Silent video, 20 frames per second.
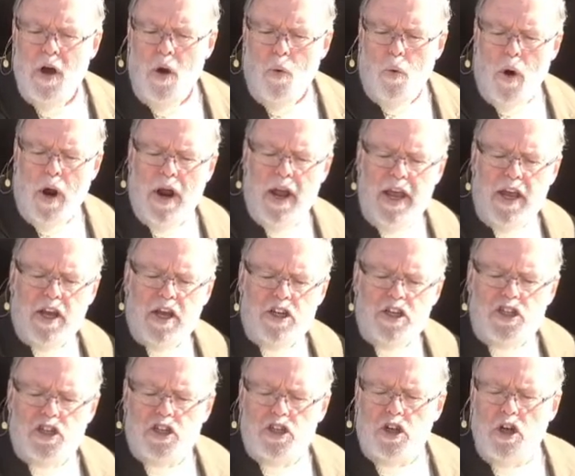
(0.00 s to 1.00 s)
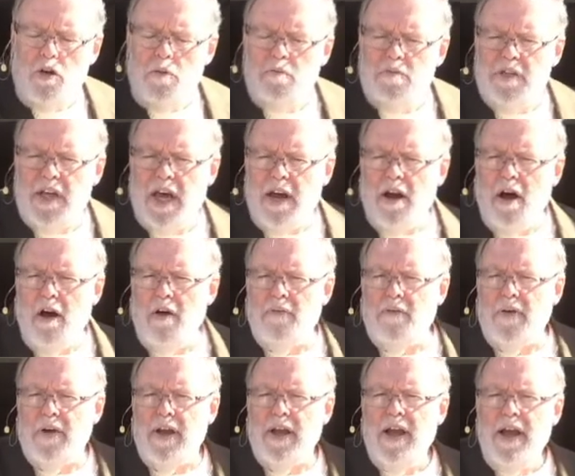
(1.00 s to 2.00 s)
Where He consumes that
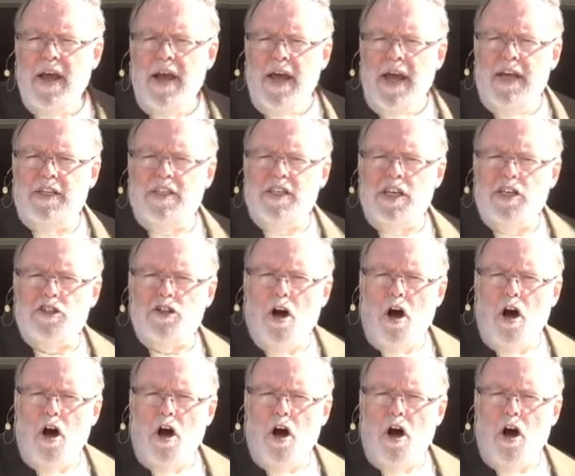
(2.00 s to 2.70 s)
offering and says,